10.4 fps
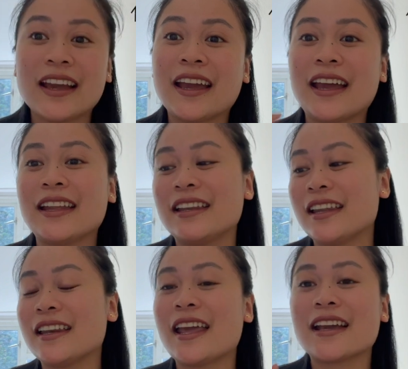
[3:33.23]
And
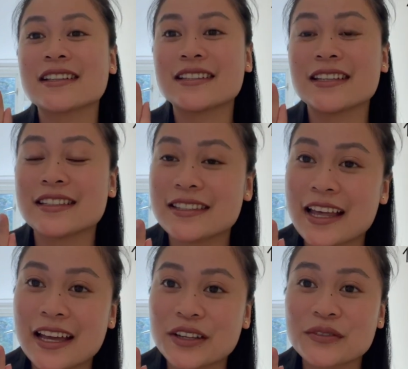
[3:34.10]
then next is
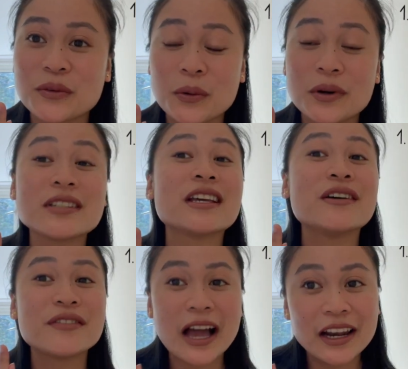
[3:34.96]
that, of course, a
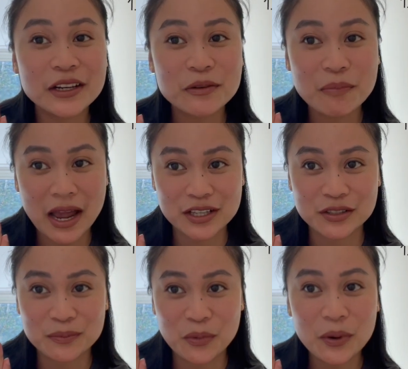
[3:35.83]
valid
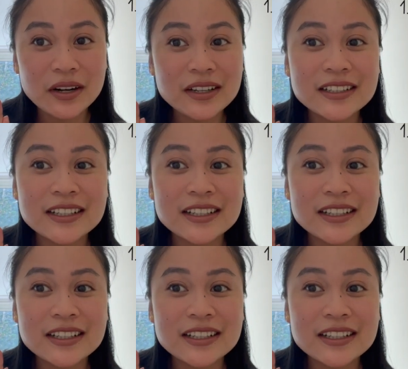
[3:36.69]
passport,